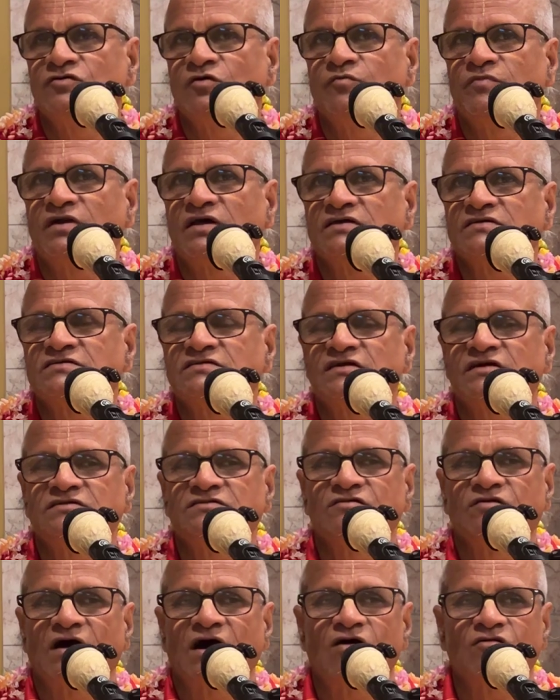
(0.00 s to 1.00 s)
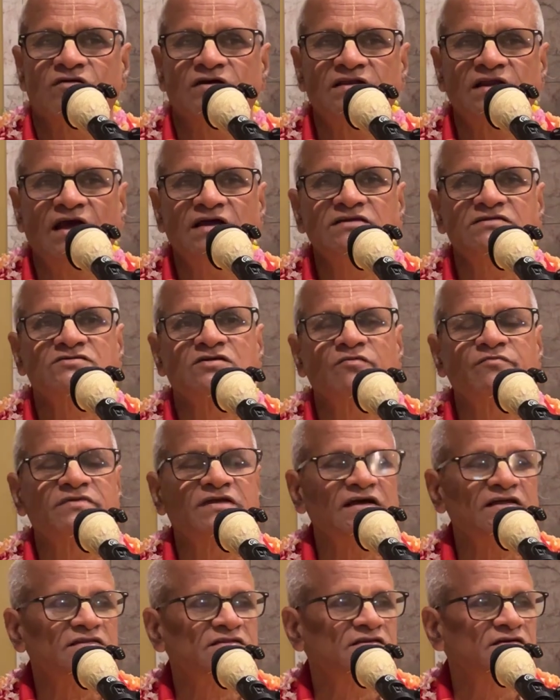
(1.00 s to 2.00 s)
Yamaraj said, how can I
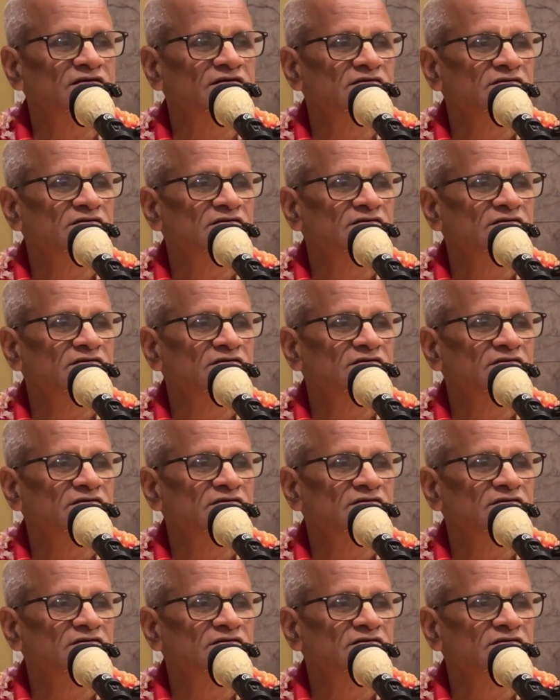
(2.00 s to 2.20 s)
stop death?